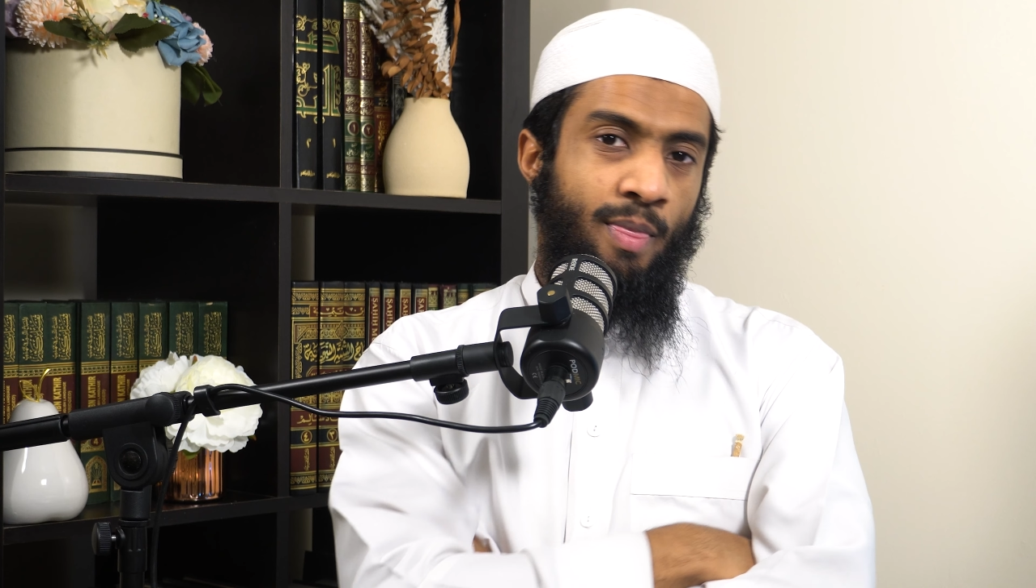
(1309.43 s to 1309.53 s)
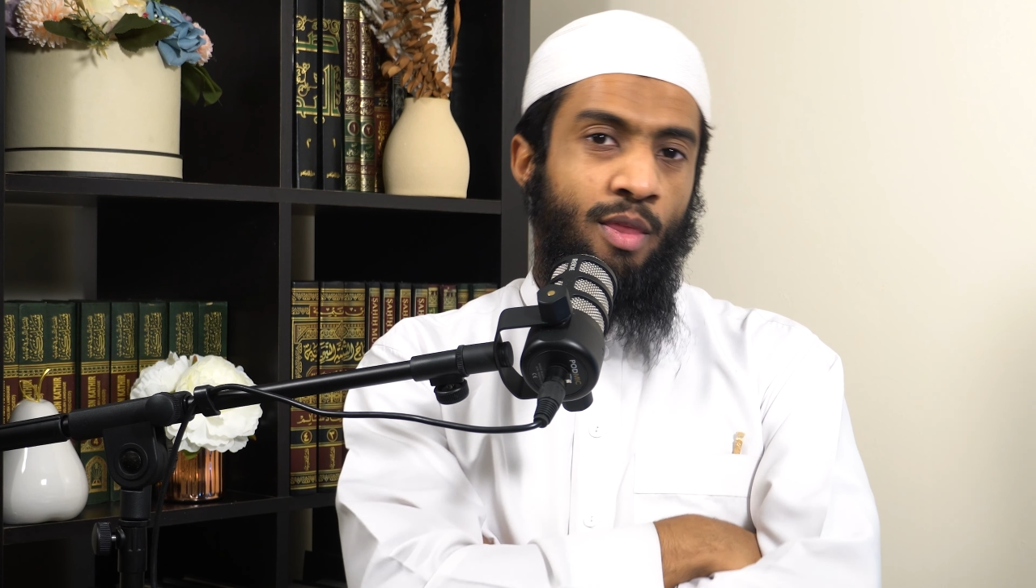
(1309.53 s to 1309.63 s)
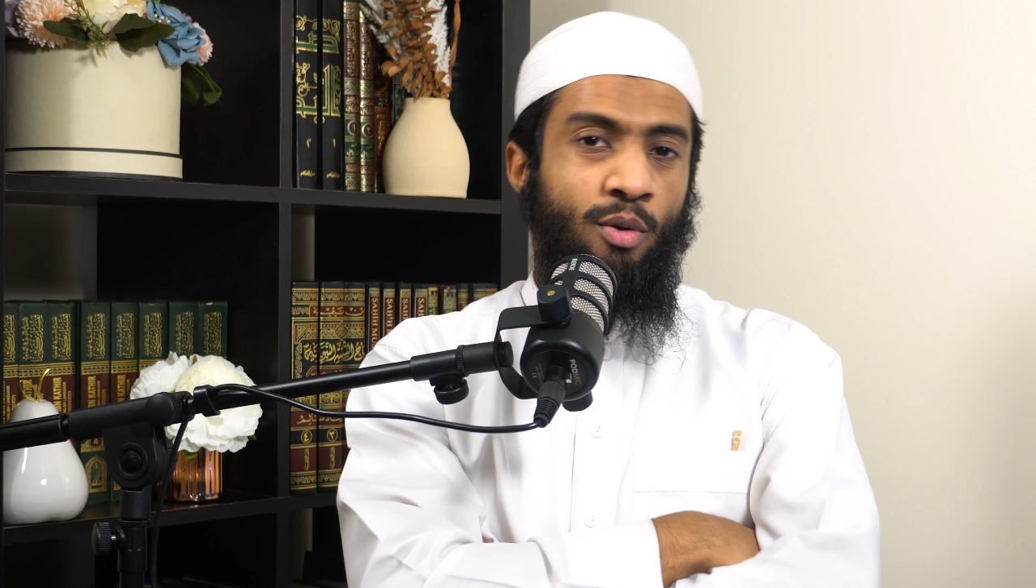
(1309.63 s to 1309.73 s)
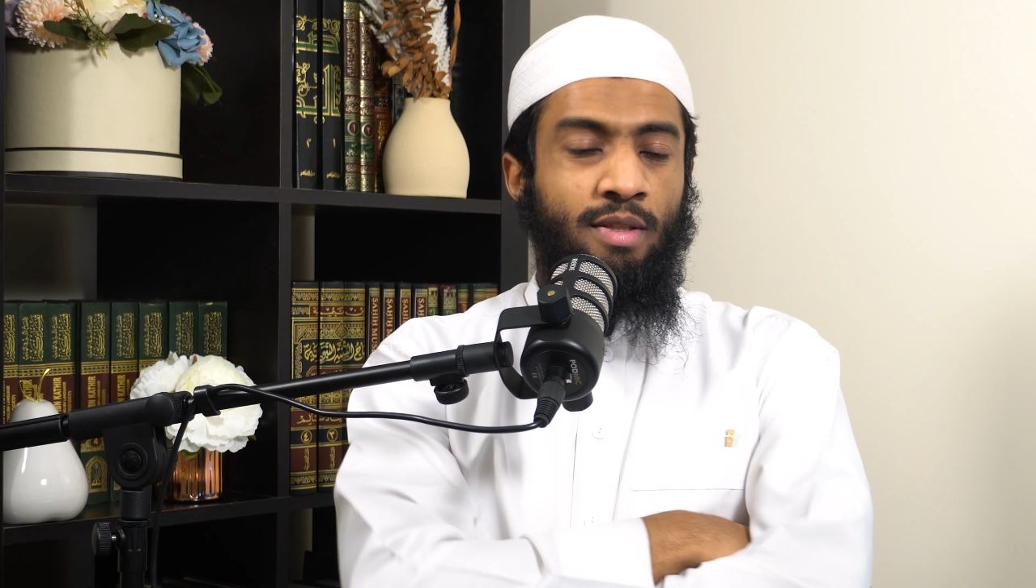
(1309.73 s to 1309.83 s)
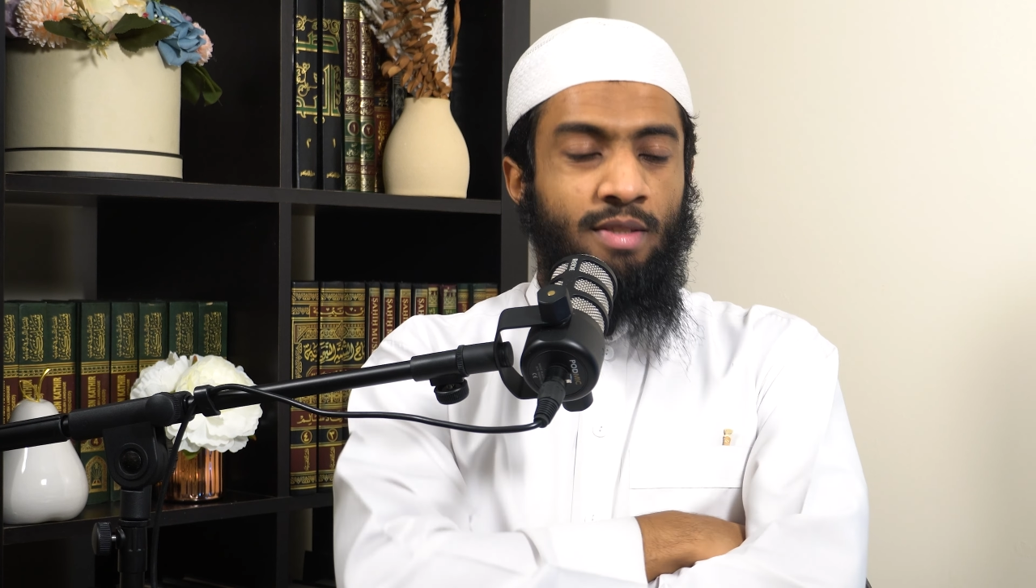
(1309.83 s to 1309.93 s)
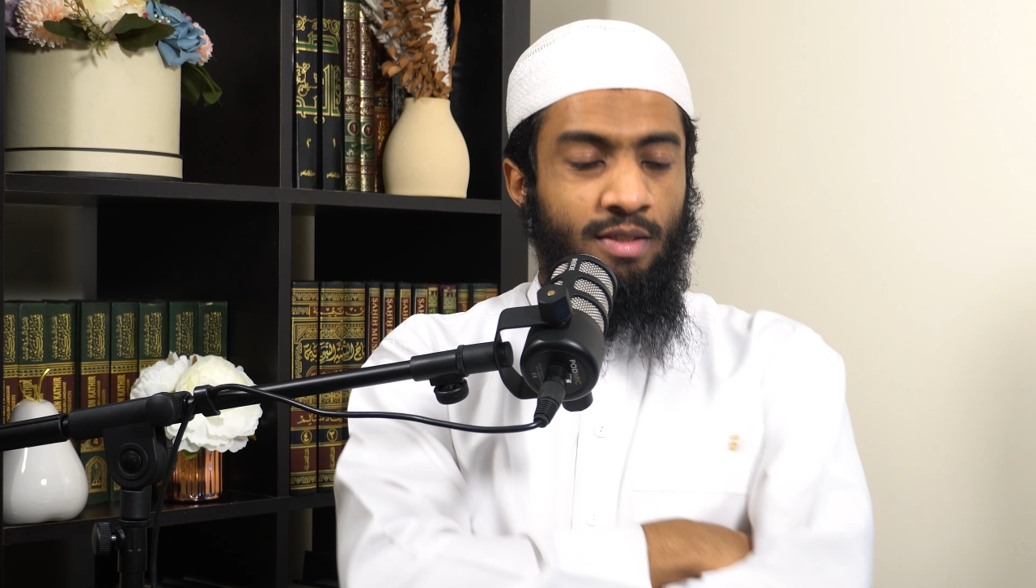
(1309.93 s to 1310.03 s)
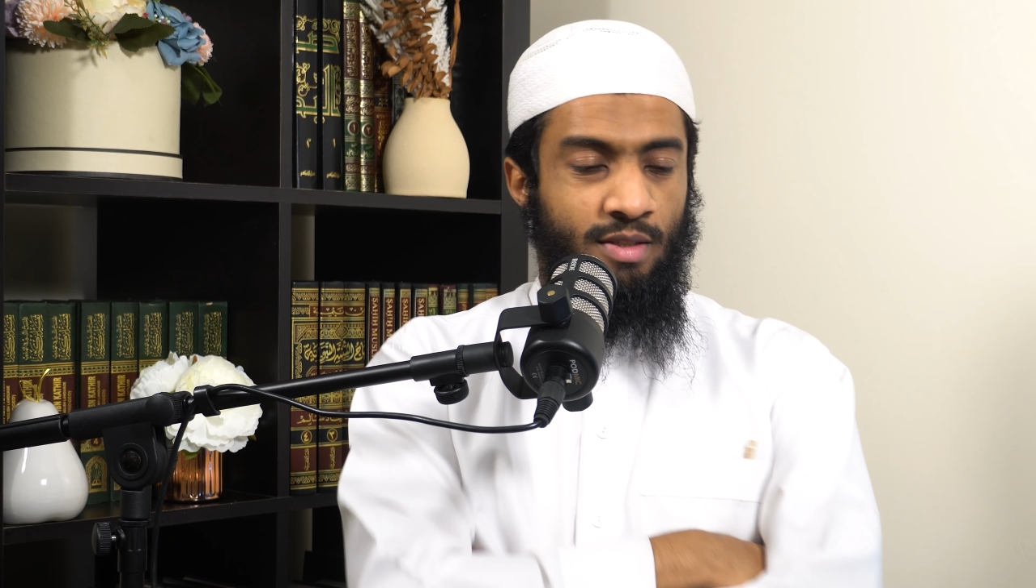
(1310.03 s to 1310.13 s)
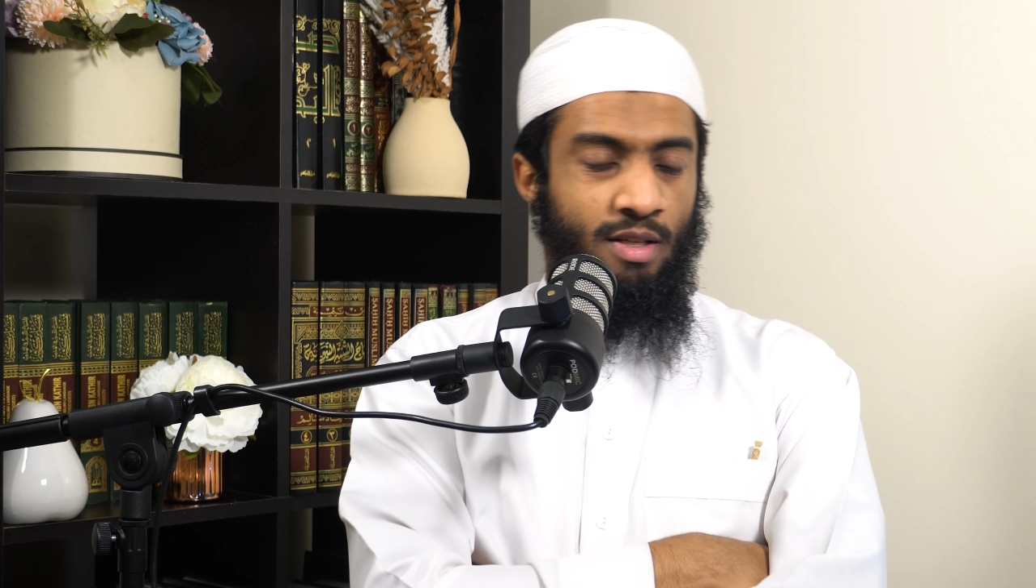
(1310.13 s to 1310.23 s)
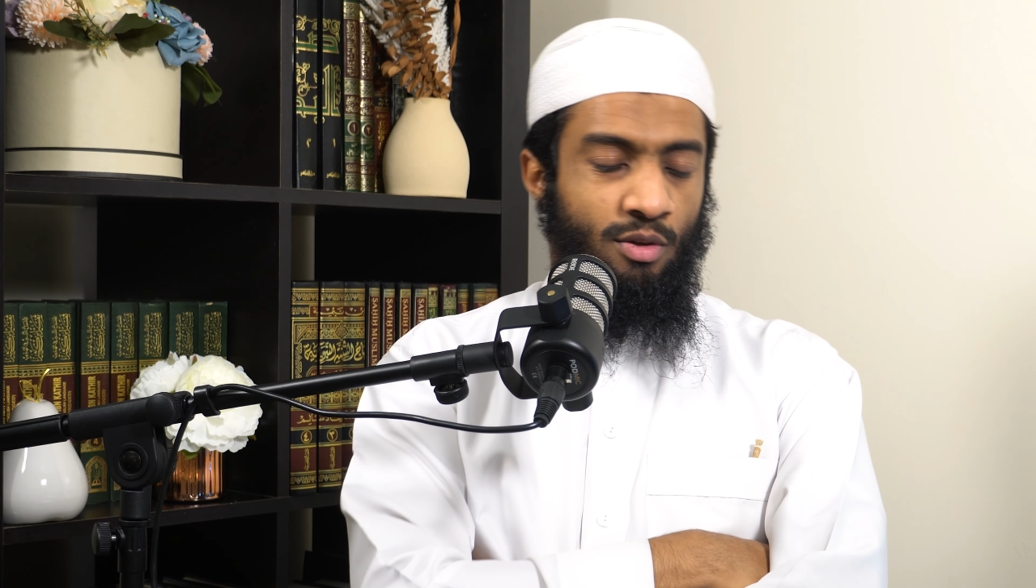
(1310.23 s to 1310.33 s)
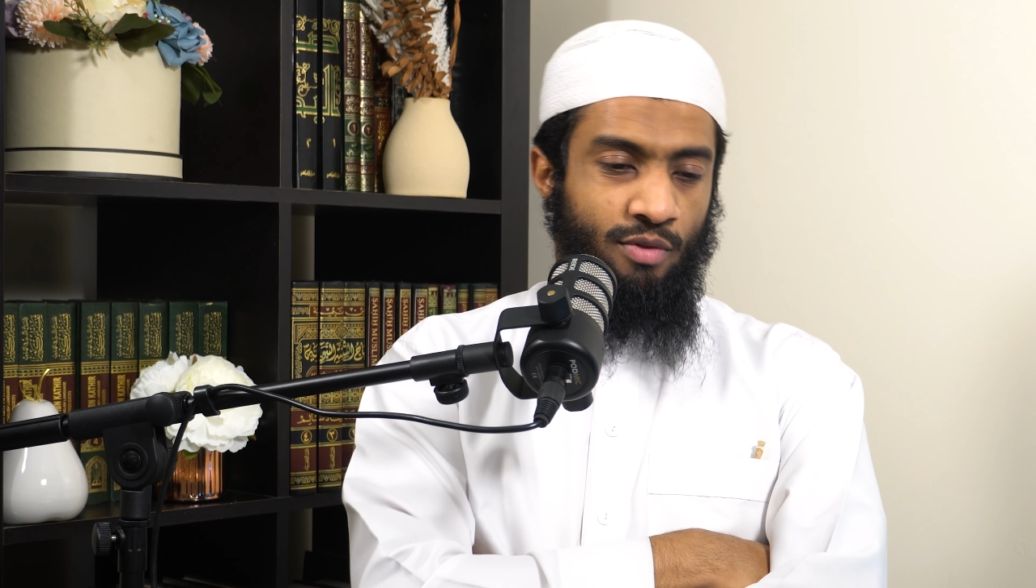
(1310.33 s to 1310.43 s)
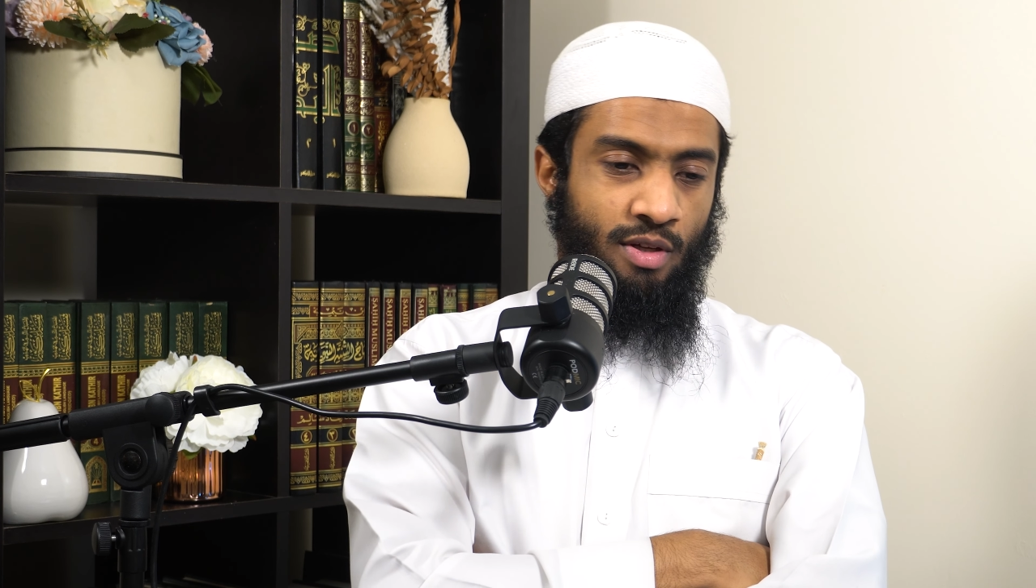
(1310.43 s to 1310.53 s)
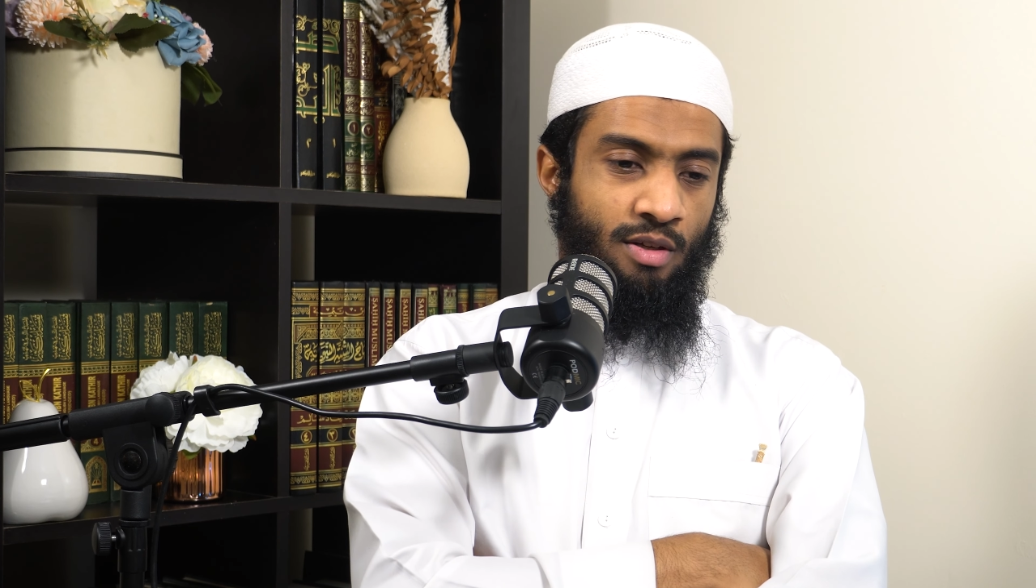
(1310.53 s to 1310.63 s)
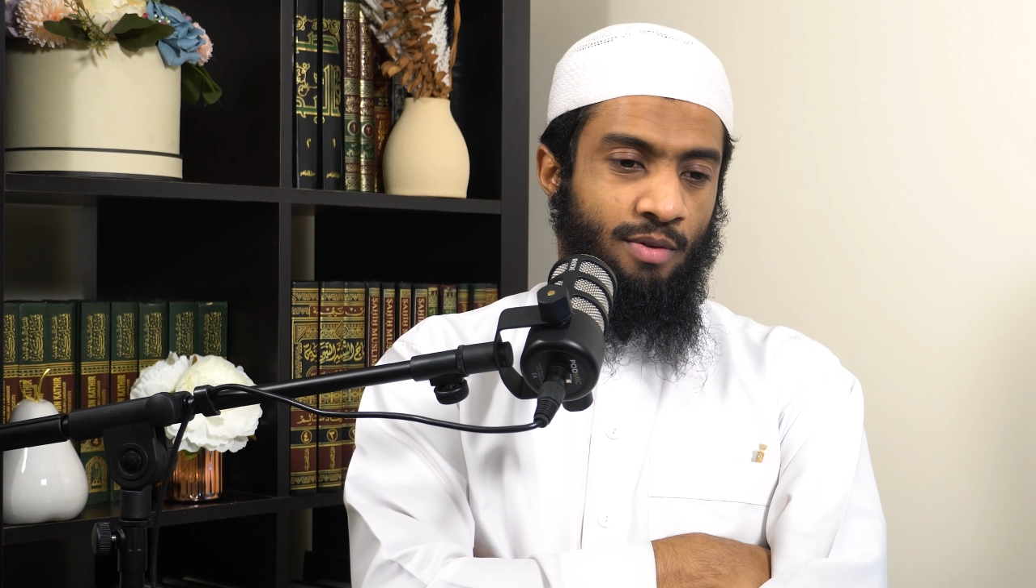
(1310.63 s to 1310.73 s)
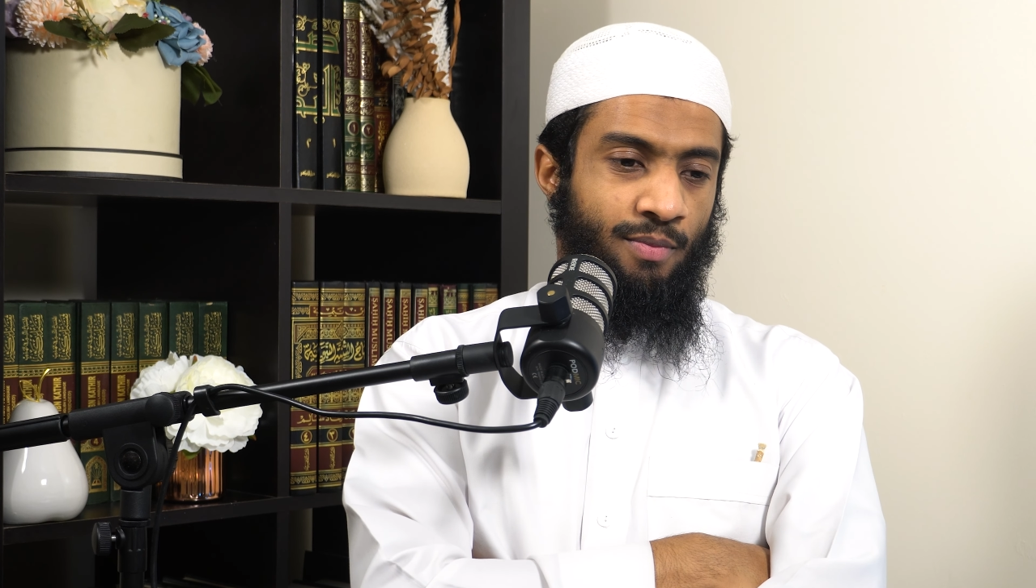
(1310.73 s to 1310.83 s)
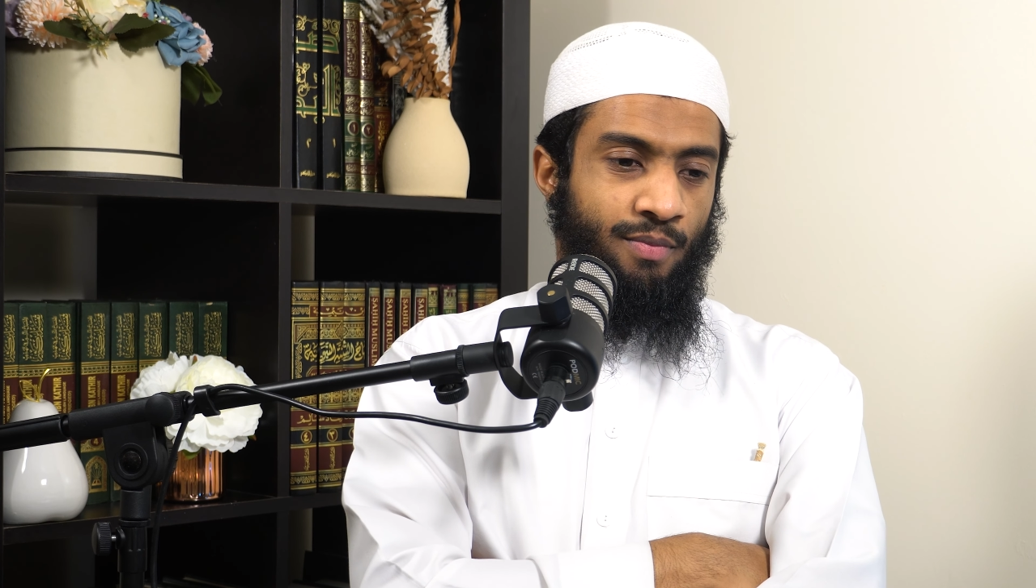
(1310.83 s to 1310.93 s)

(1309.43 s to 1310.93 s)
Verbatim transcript: they'll enter into the hellfire.